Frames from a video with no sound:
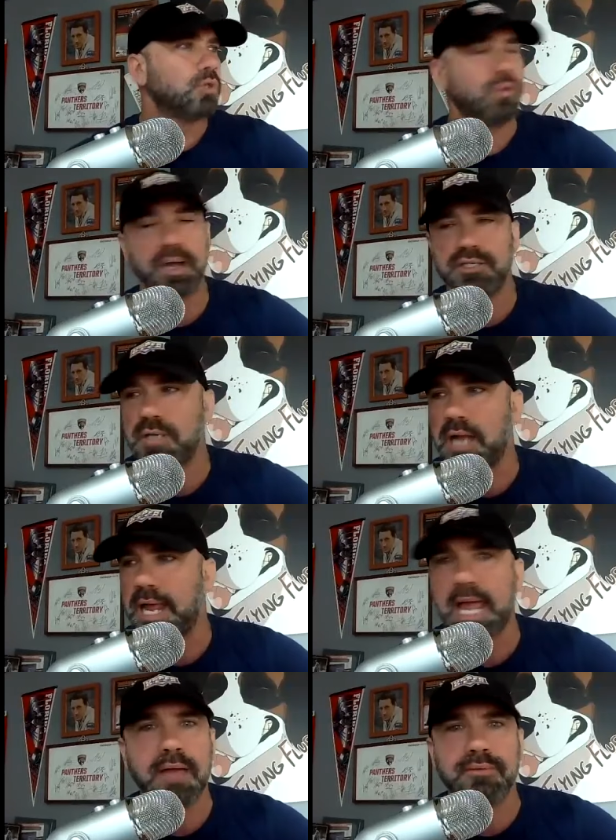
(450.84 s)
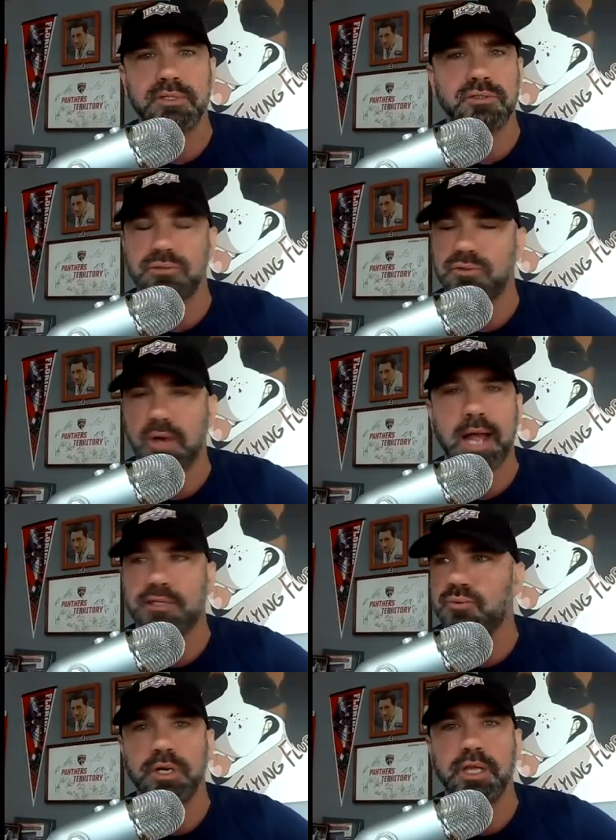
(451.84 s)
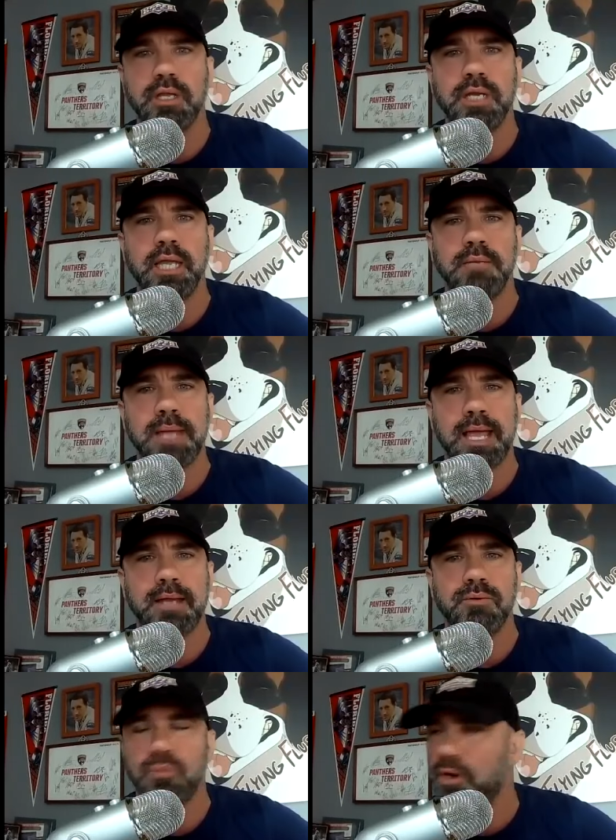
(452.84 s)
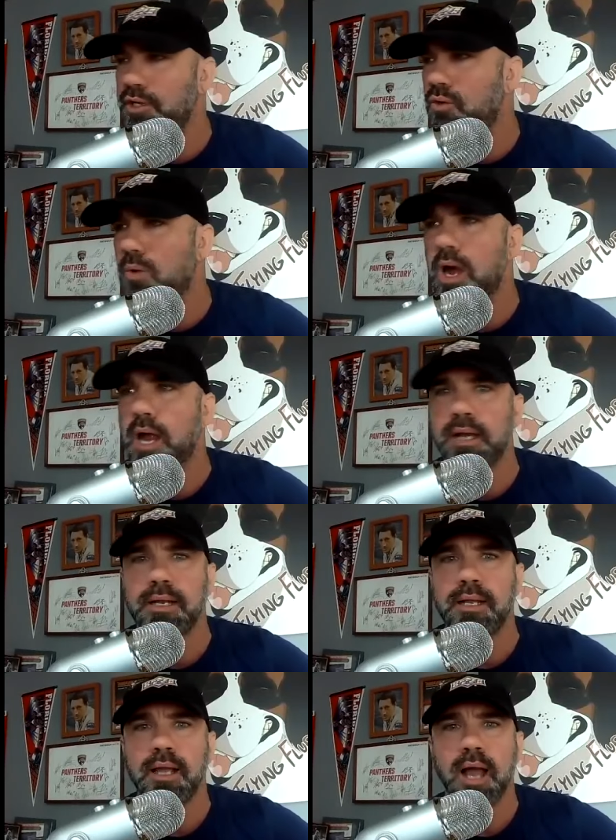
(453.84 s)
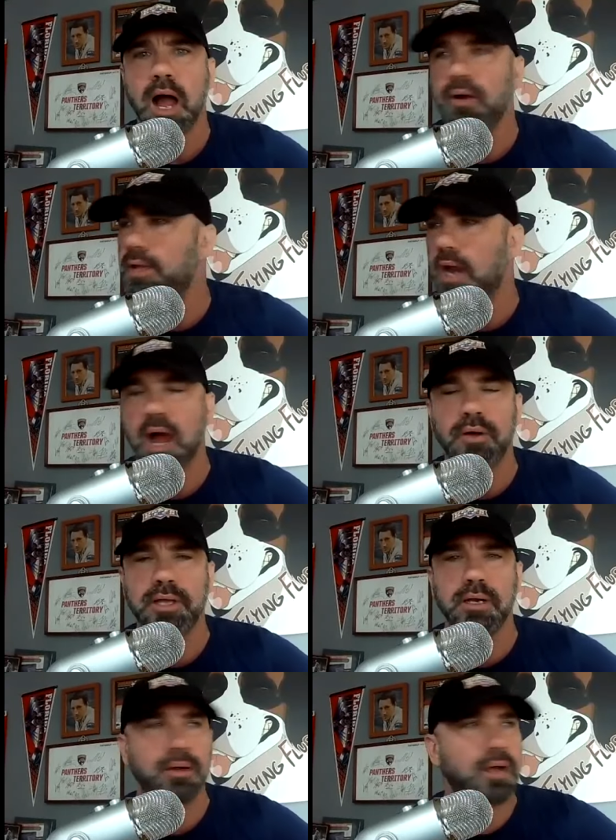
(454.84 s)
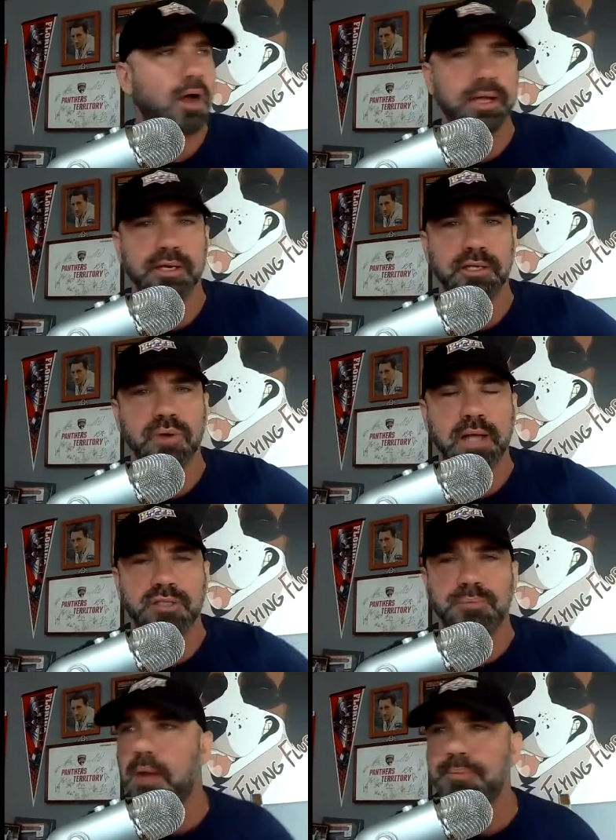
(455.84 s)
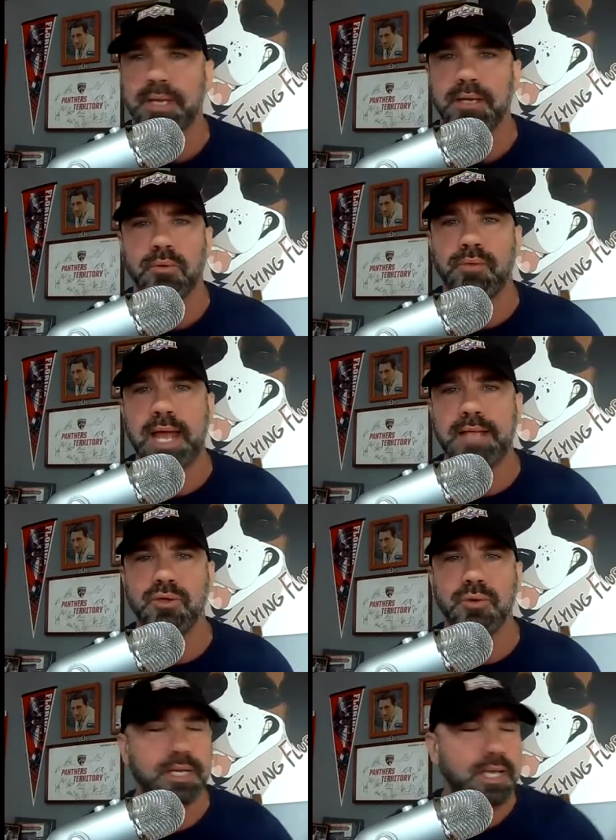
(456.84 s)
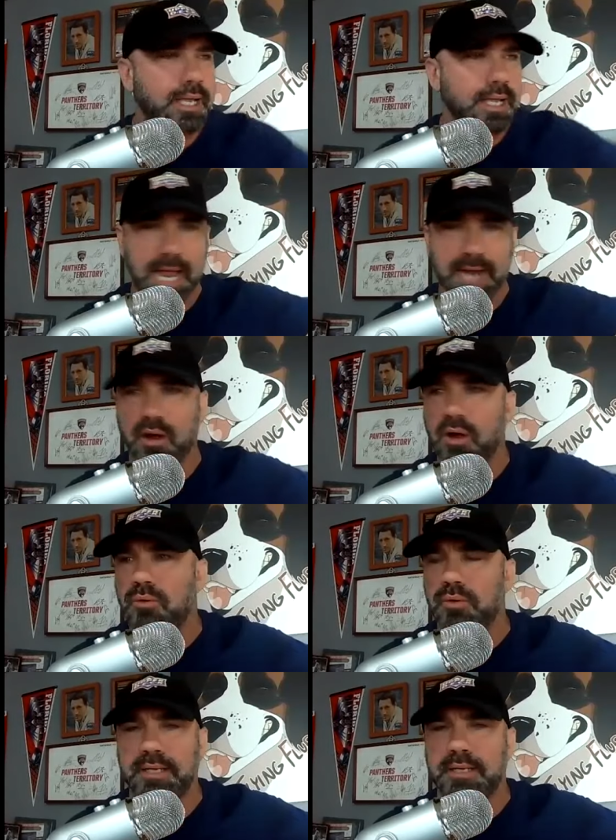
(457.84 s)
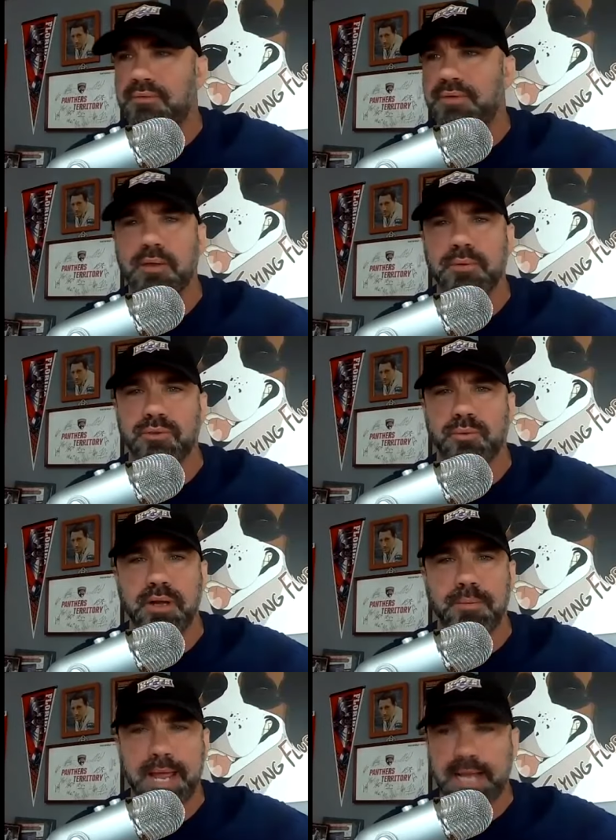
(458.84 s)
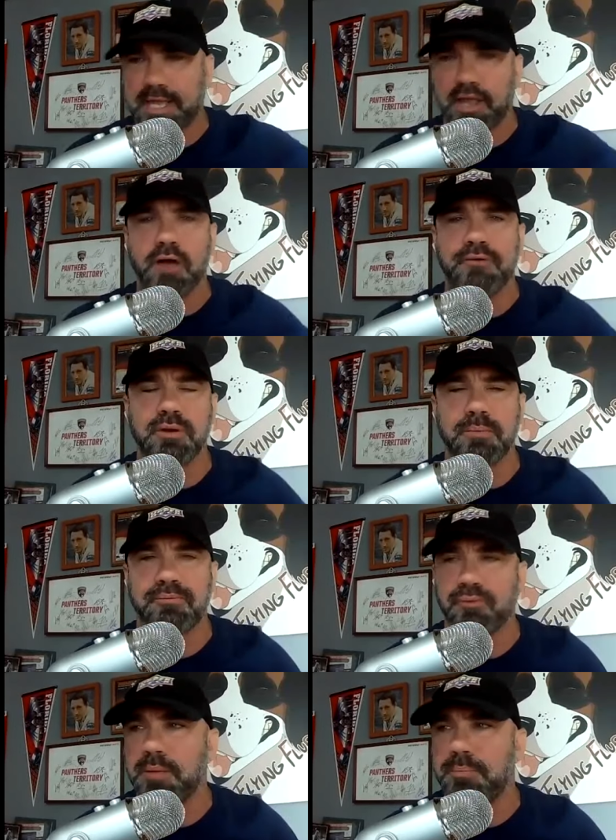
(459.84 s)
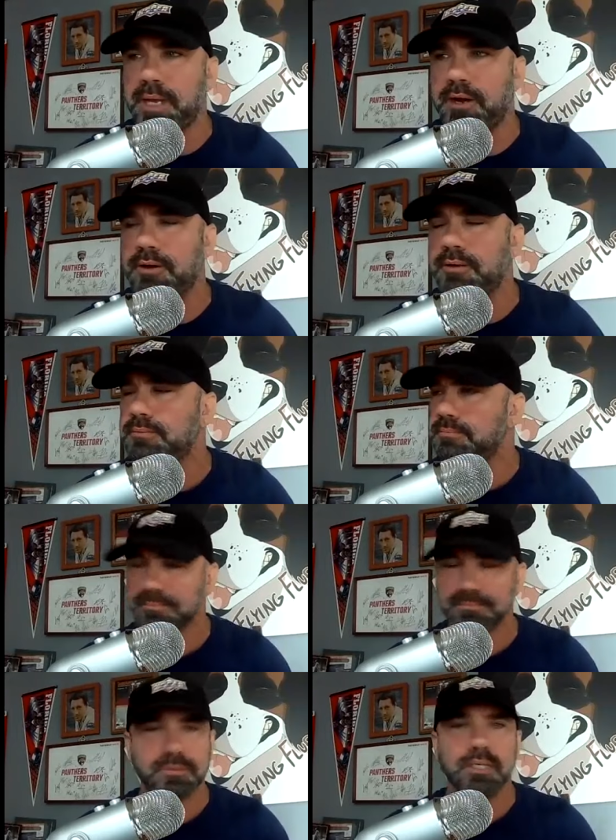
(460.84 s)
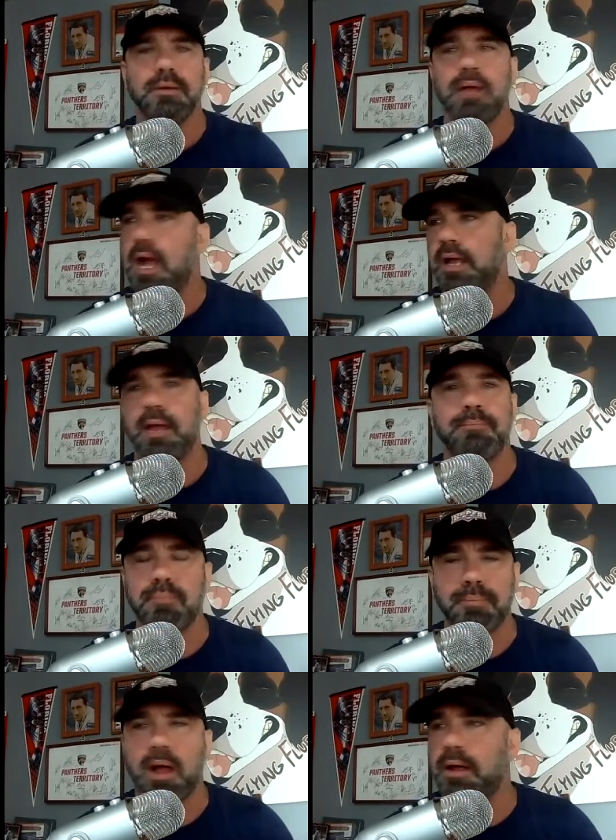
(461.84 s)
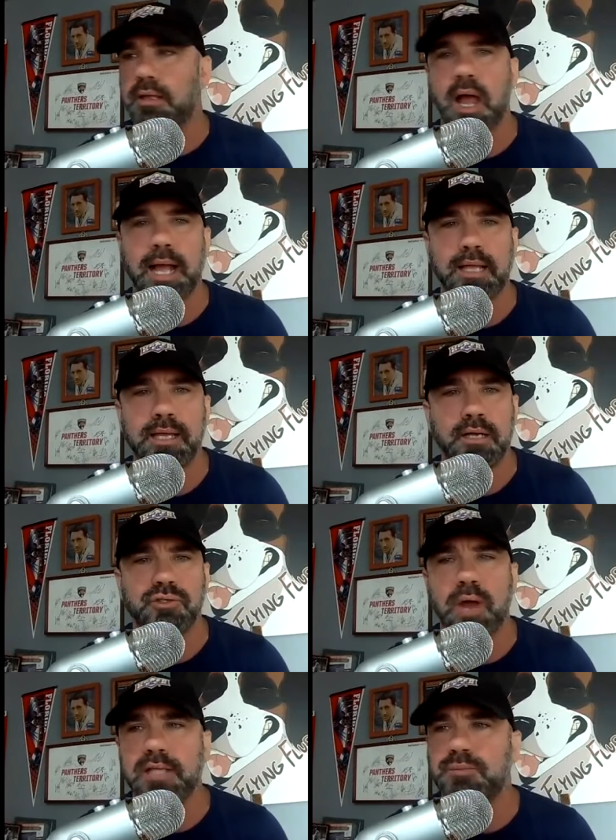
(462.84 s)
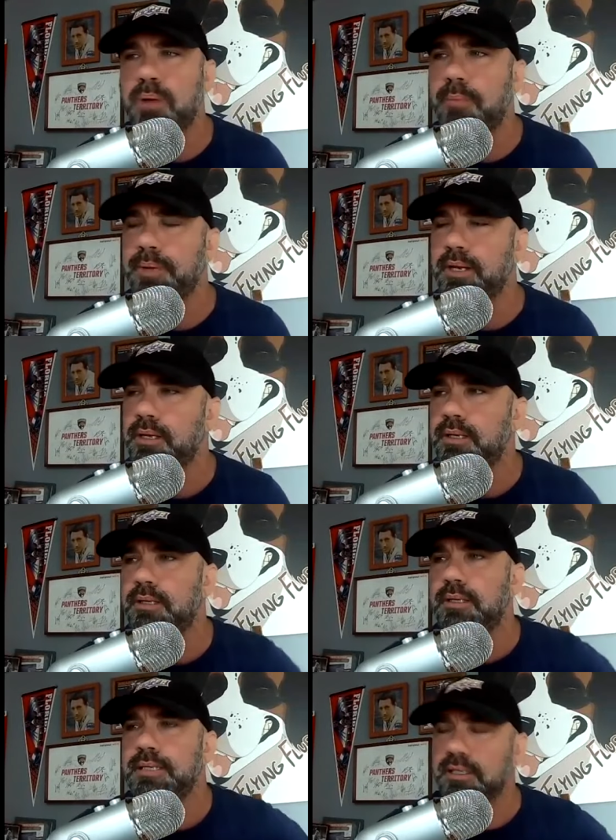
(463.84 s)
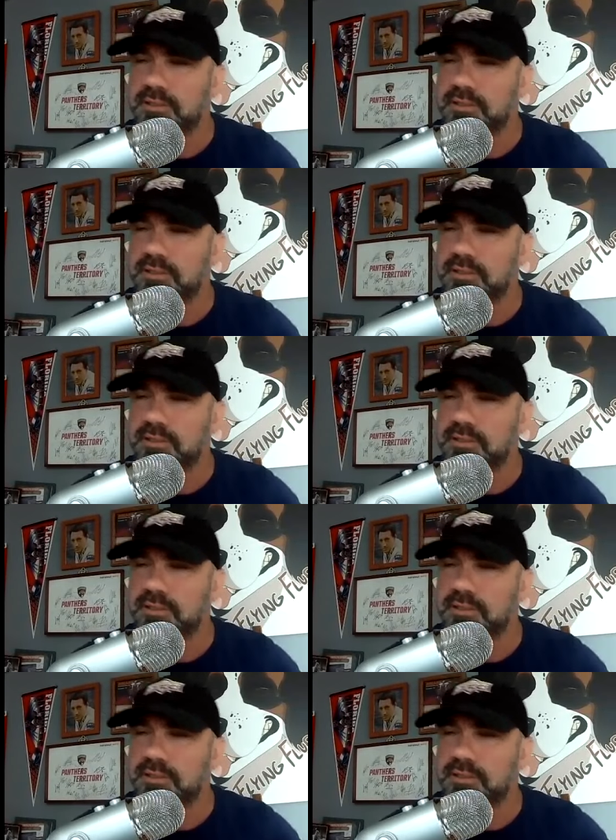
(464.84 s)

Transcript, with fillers: Question I have is, Trotz, what do you need, man? What do you want? I'll get a Trotz puppet. Will that do it? I know, and I think it was in Winnipeg, they offered him free beer. I'll get a Trotz puppet. Now,